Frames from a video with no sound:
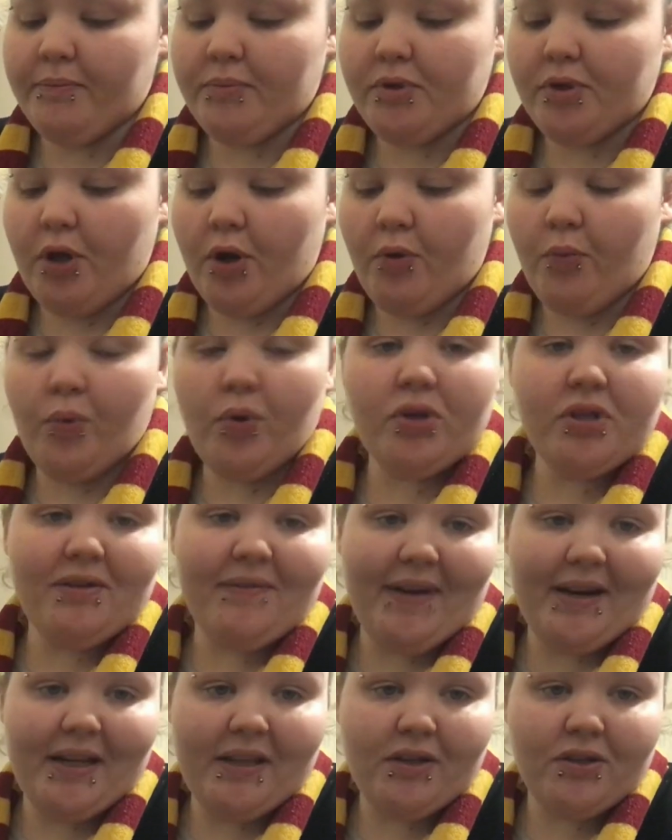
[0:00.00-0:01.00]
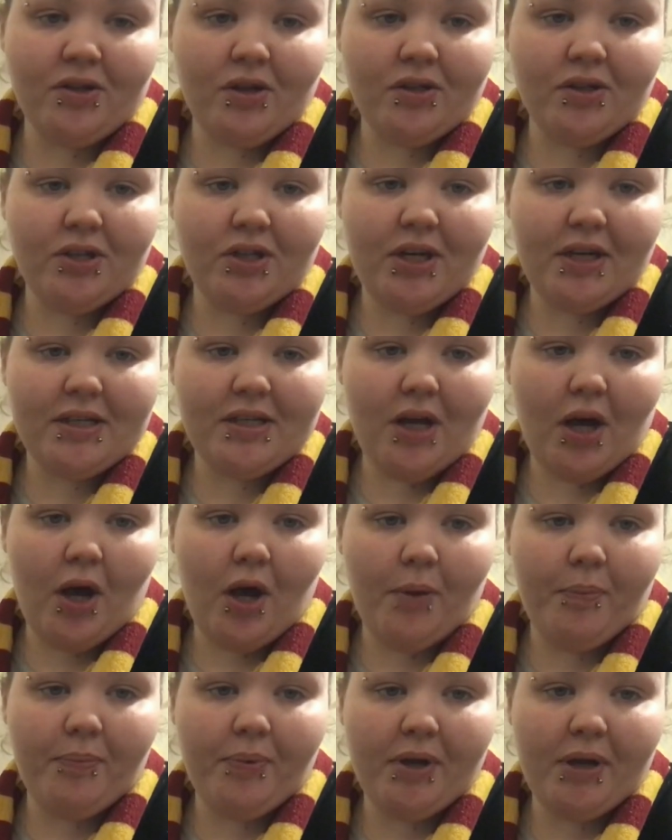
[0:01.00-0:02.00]
So once I've added the sausages,
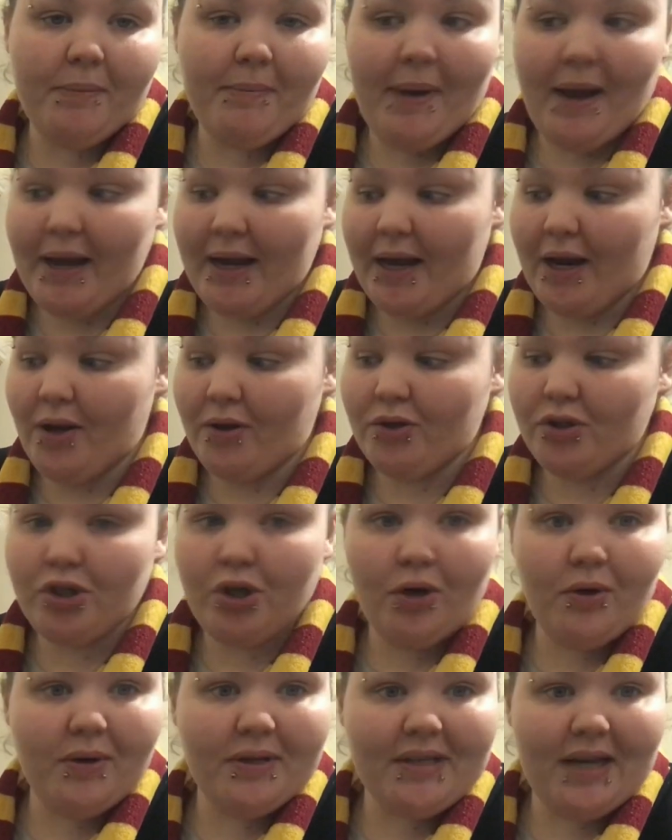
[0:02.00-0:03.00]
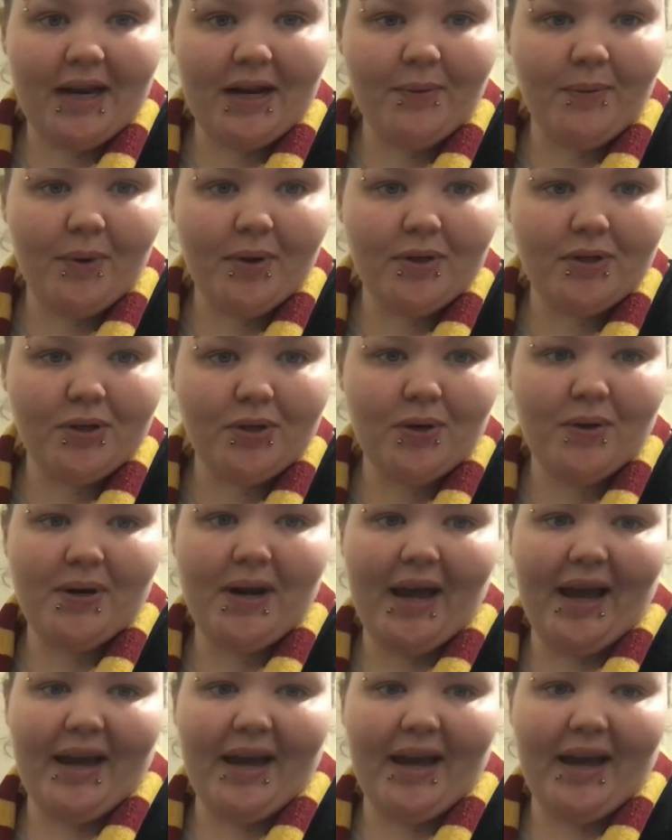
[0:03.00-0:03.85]
I'll bring you back and I'll show you exactly what to do